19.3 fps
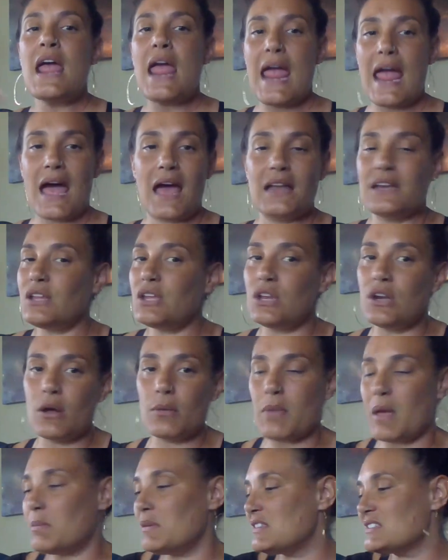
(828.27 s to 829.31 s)
And, you know,
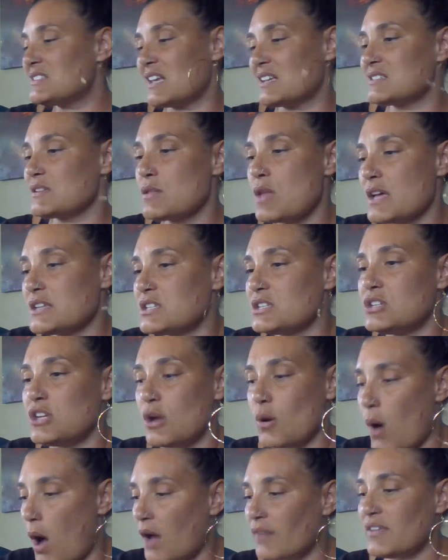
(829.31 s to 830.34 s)
maybe this has a lot to
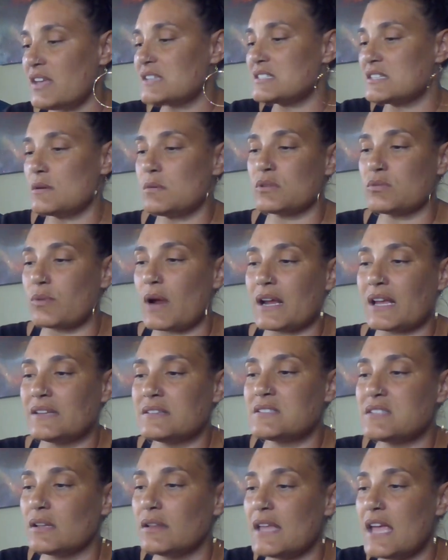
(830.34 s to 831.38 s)
do, obviously, with
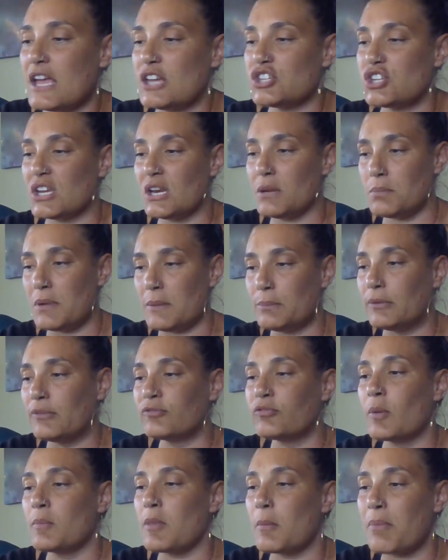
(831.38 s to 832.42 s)
reconciliation and people
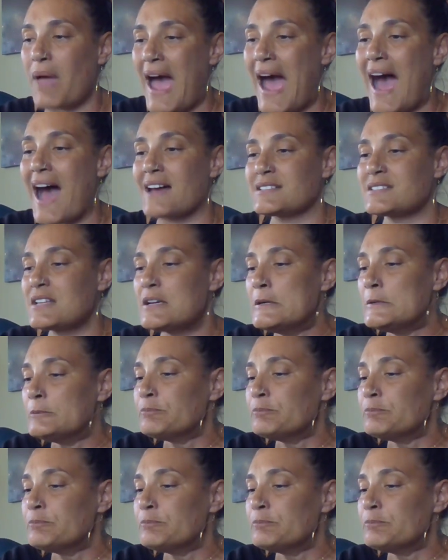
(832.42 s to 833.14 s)
from the past